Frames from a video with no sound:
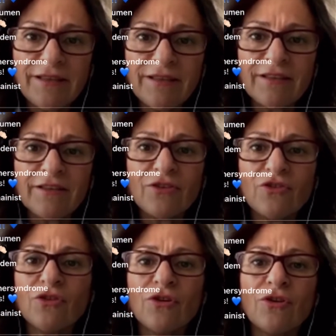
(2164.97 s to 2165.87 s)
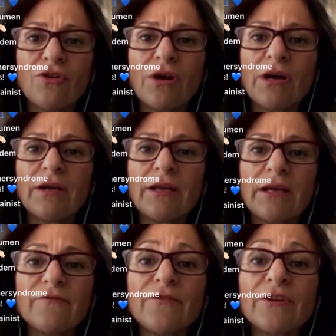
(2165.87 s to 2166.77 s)
I am
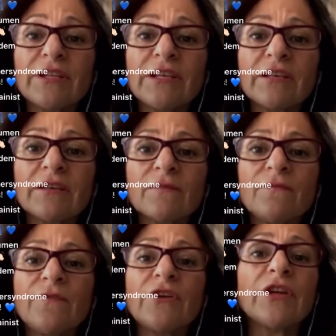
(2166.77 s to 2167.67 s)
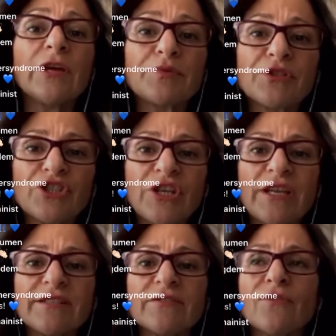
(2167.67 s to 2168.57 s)
feeling very appreciative
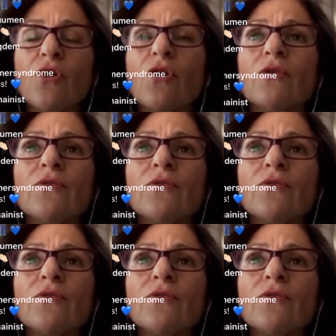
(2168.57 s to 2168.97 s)
of